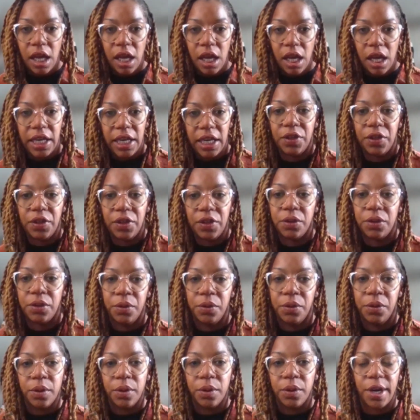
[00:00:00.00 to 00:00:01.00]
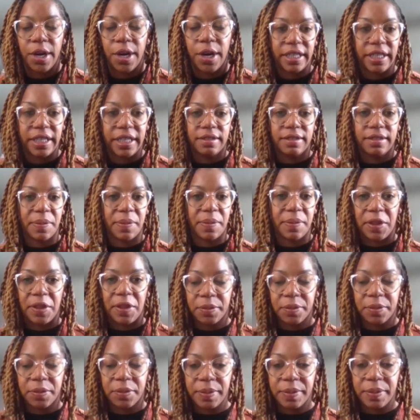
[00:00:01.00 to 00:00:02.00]
If you are in some
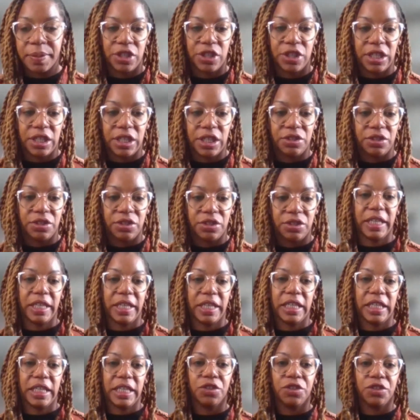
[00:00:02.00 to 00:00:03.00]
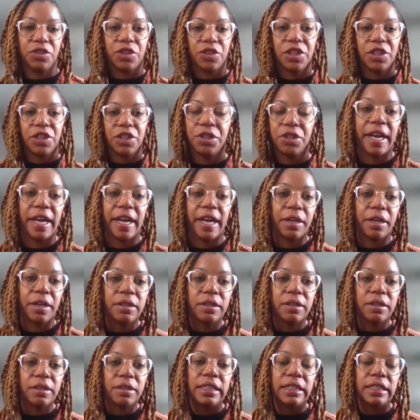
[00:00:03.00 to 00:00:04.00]
other position, just making sure that you're
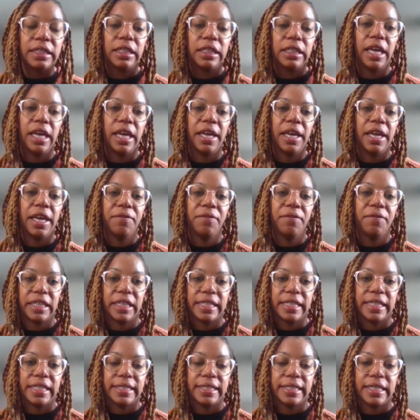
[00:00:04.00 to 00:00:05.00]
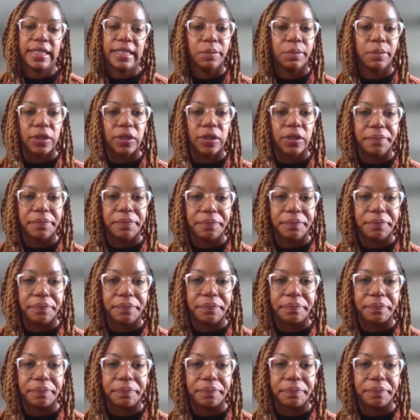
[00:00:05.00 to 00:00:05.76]
grounded and feeling stable.